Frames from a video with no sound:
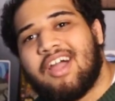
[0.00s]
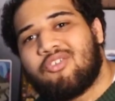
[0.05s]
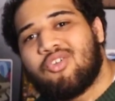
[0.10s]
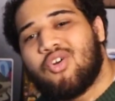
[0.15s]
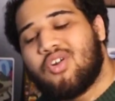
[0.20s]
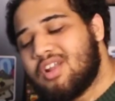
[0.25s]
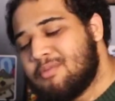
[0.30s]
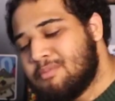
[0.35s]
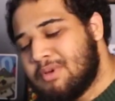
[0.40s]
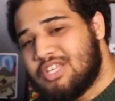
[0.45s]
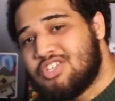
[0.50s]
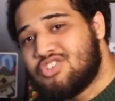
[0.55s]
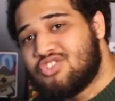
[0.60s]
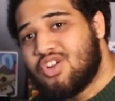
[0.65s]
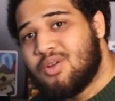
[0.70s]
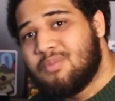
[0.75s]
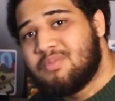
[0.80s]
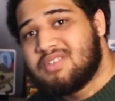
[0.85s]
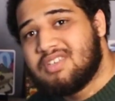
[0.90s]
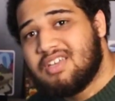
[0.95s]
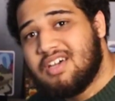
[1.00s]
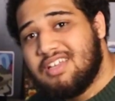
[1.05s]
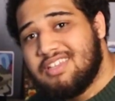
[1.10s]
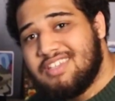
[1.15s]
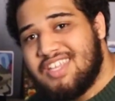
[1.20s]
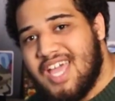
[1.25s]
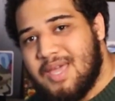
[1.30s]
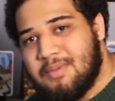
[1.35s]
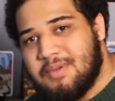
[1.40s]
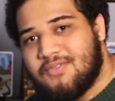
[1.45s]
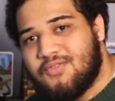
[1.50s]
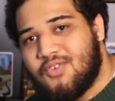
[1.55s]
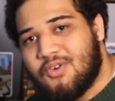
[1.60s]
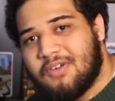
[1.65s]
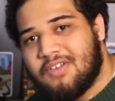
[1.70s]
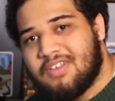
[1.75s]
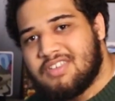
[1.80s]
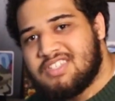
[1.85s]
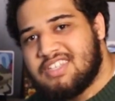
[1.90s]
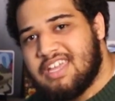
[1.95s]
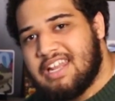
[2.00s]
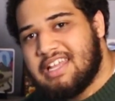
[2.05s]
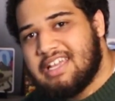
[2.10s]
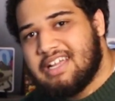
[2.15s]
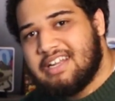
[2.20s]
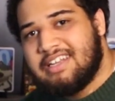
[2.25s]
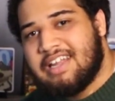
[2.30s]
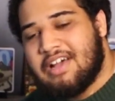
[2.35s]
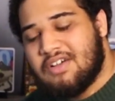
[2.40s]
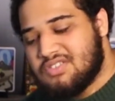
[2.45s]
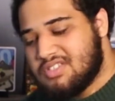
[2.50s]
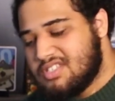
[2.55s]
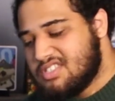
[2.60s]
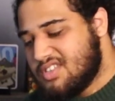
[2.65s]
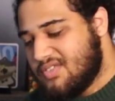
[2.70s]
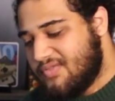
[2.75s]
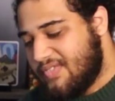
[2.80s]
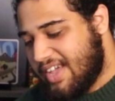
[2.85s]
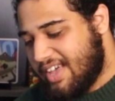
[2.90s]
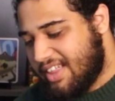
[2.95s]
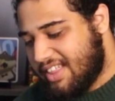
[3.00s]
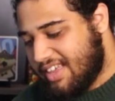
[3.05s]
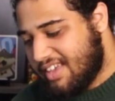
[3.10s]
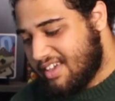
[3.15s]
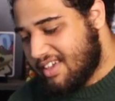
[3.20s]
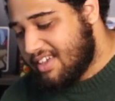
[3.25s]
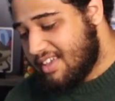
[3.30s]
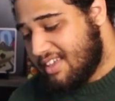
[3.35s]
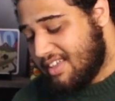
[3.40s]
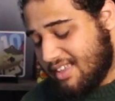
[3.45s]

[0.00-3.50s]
I wrote in my script a day before Stadia announced it's failing.